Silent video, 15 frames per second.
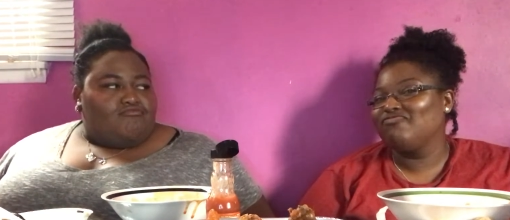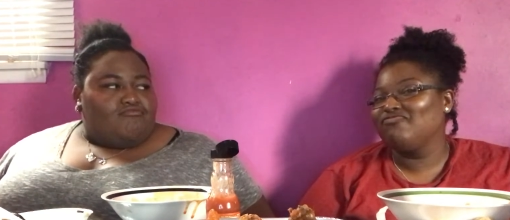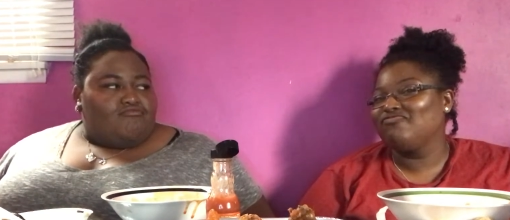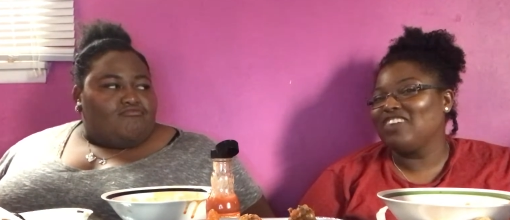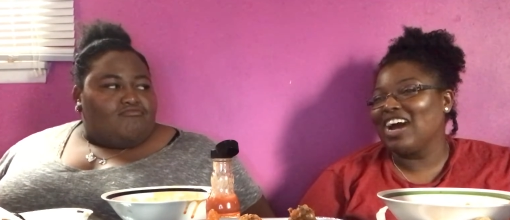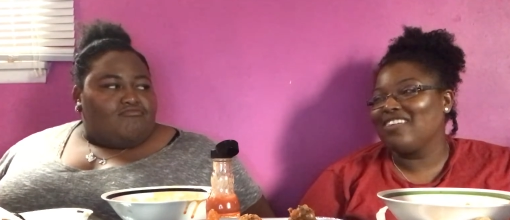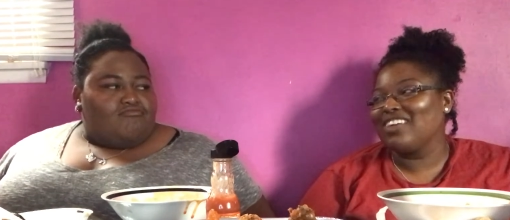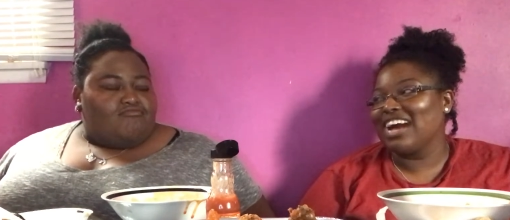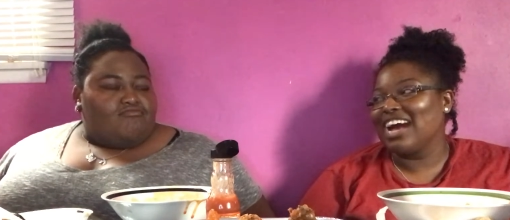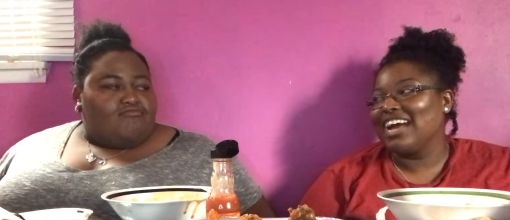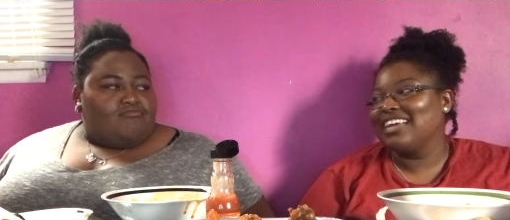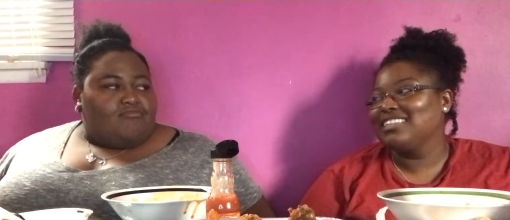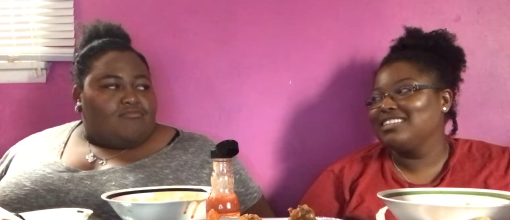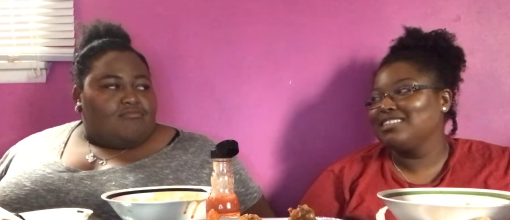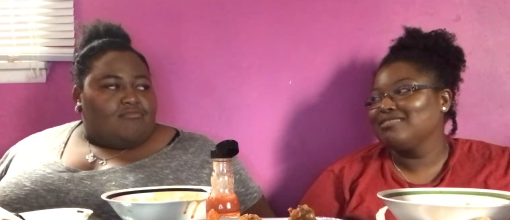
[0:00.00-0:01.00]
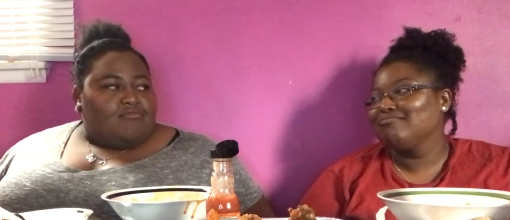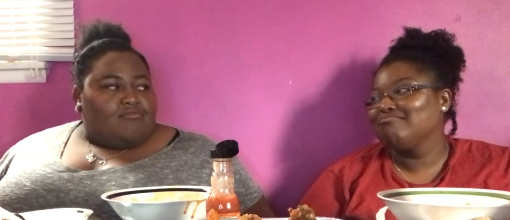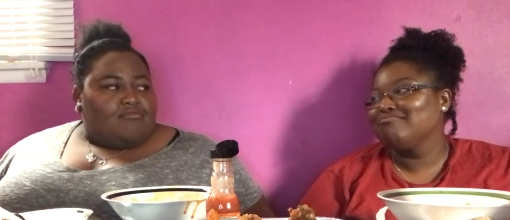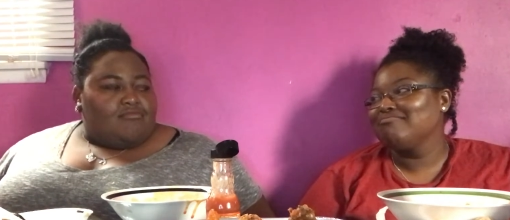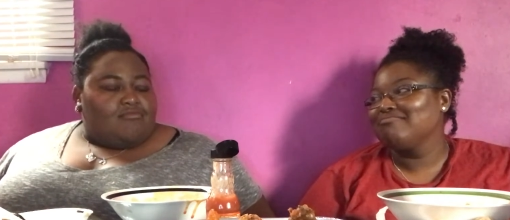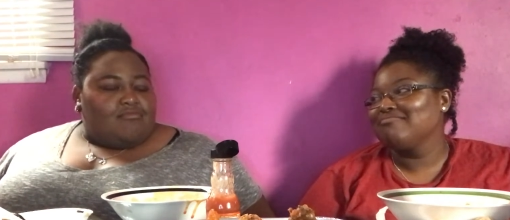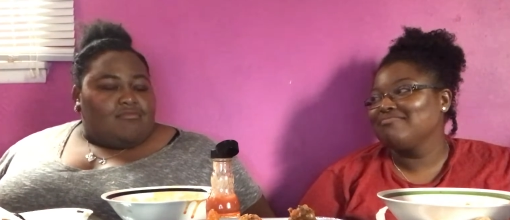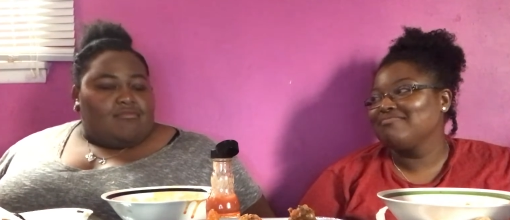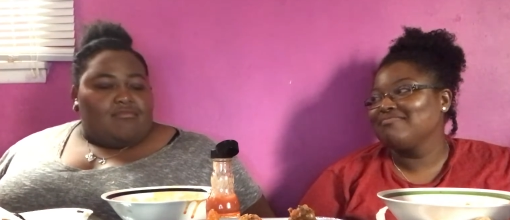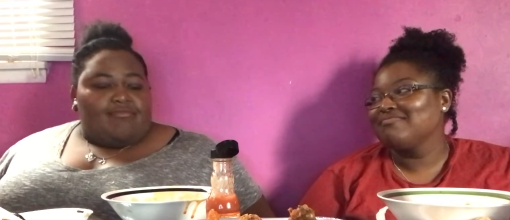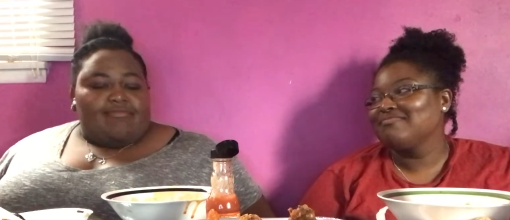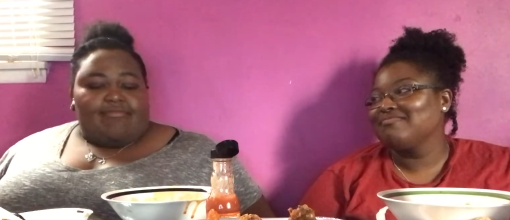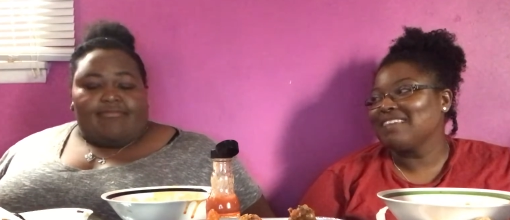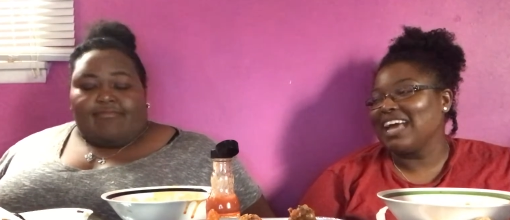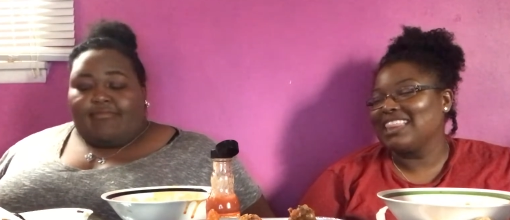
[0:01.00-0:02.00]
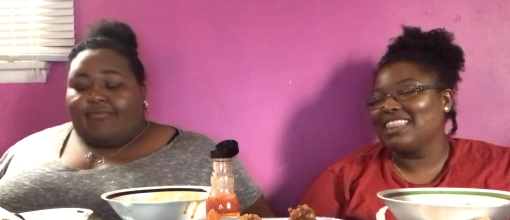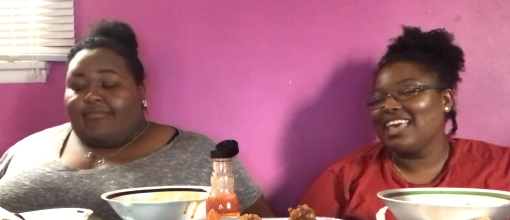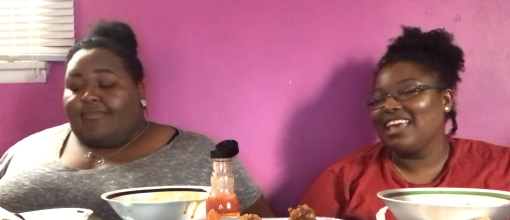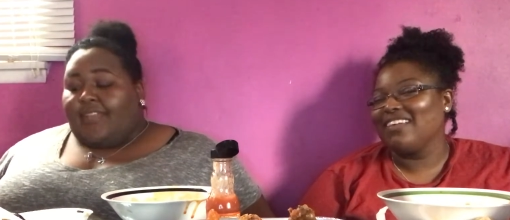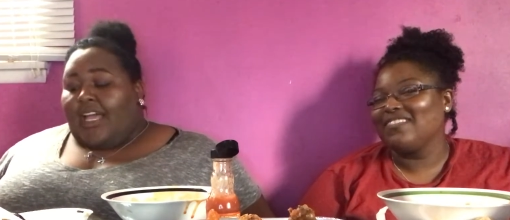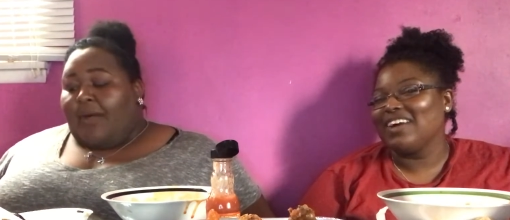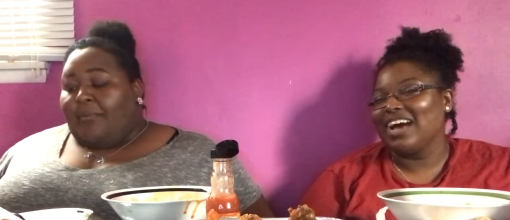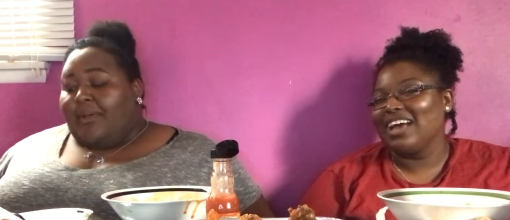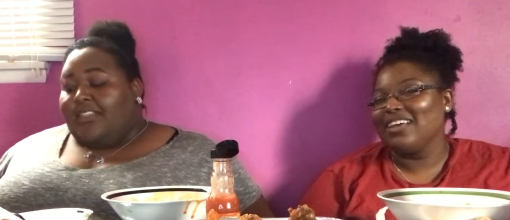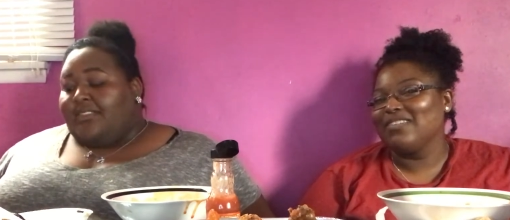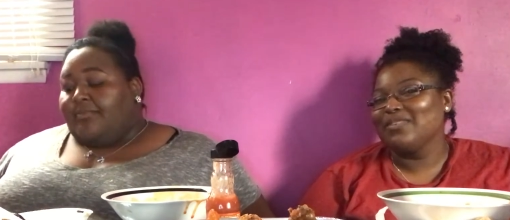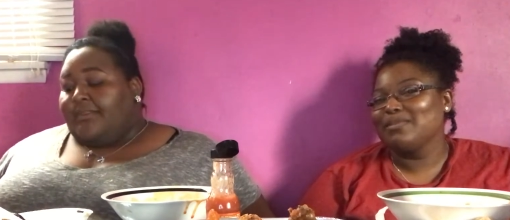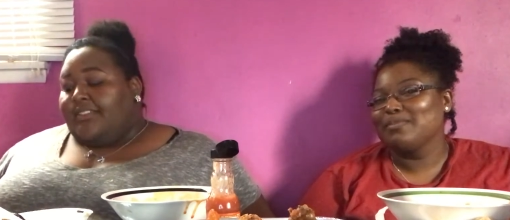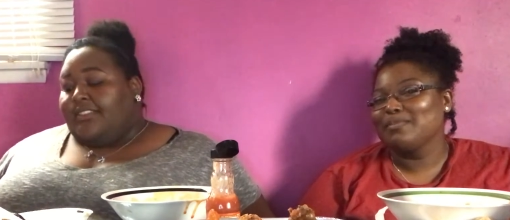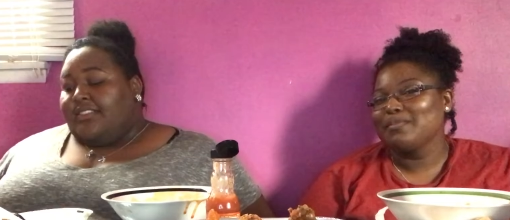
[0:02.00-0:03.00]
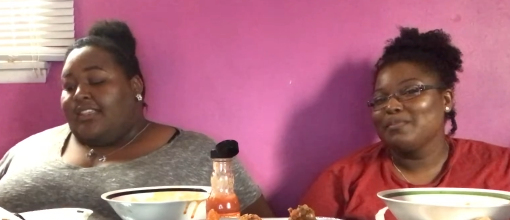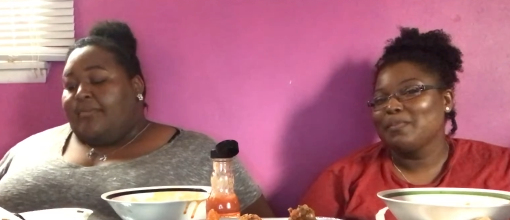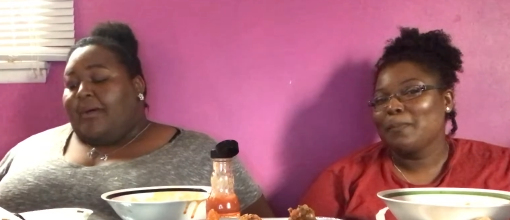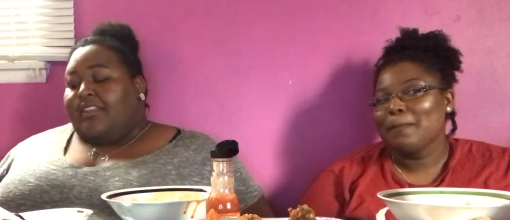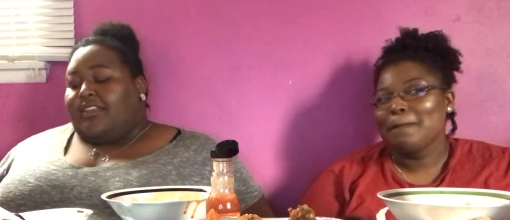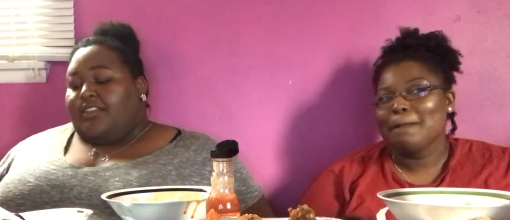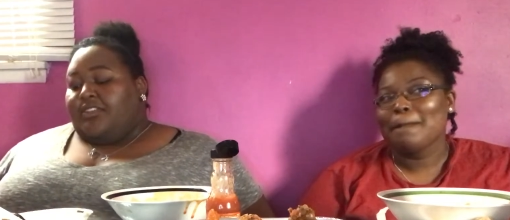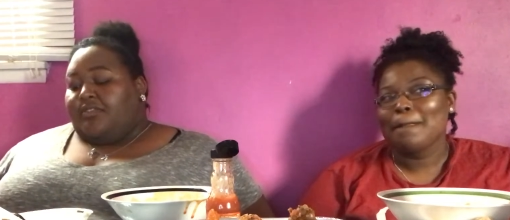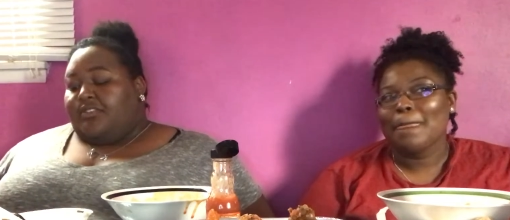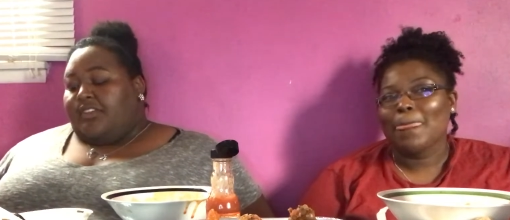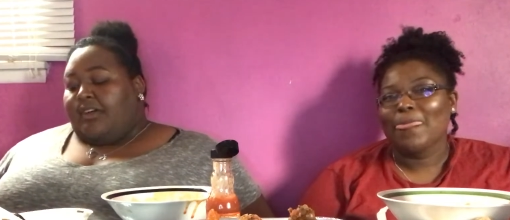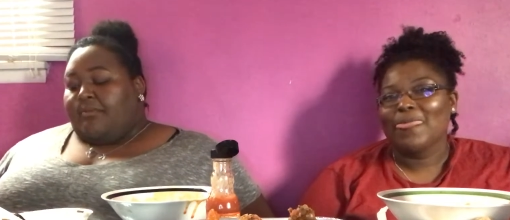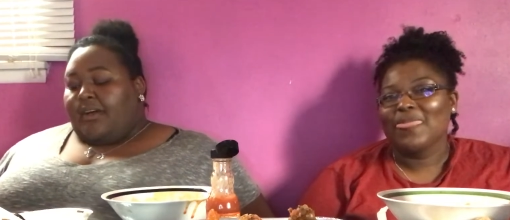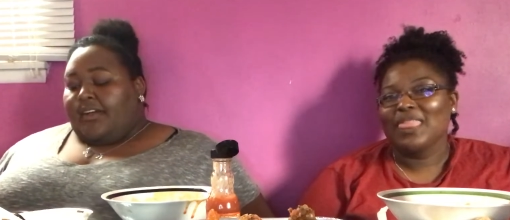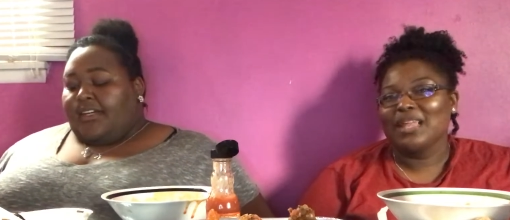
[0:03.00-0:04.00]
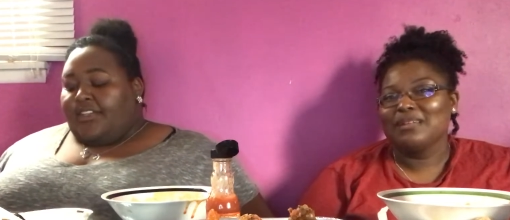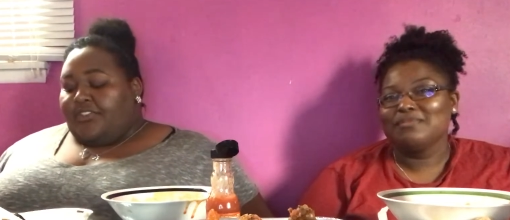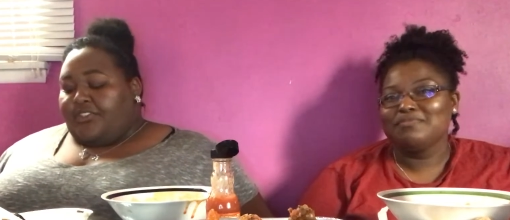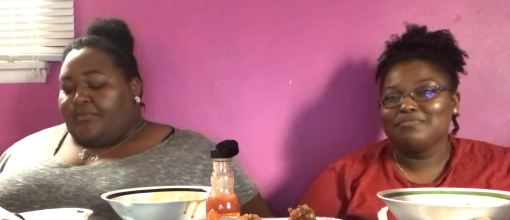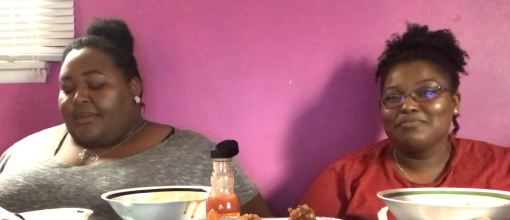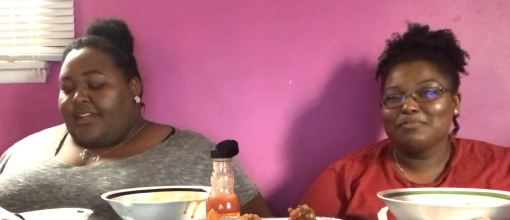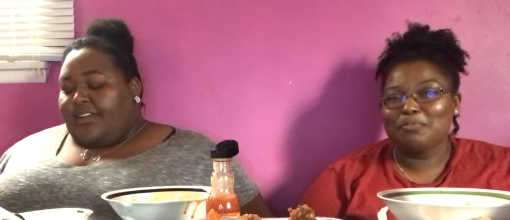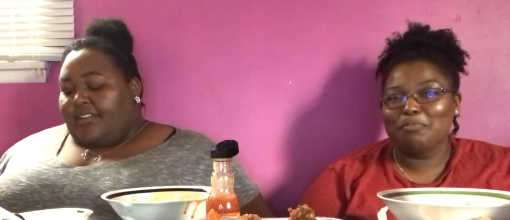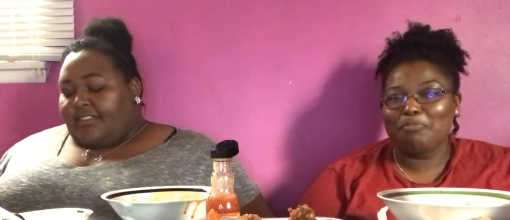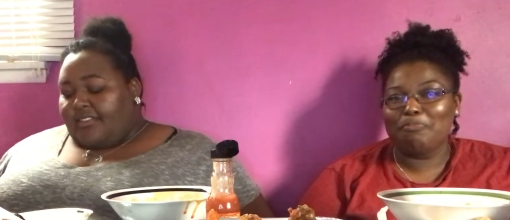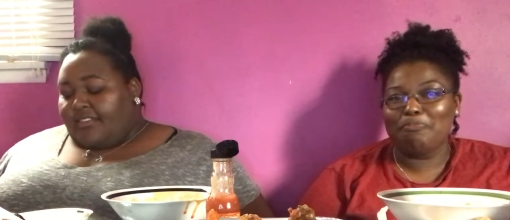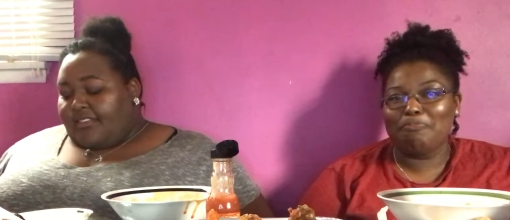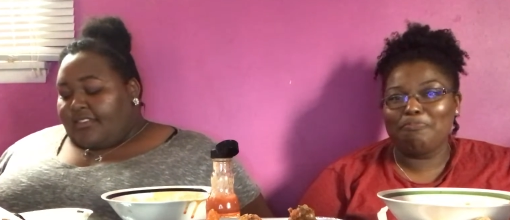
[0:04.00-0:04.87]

Speaker 1: Five guys. Mm, I think five. I must have been sleep. I thought you was talking about Country Bears.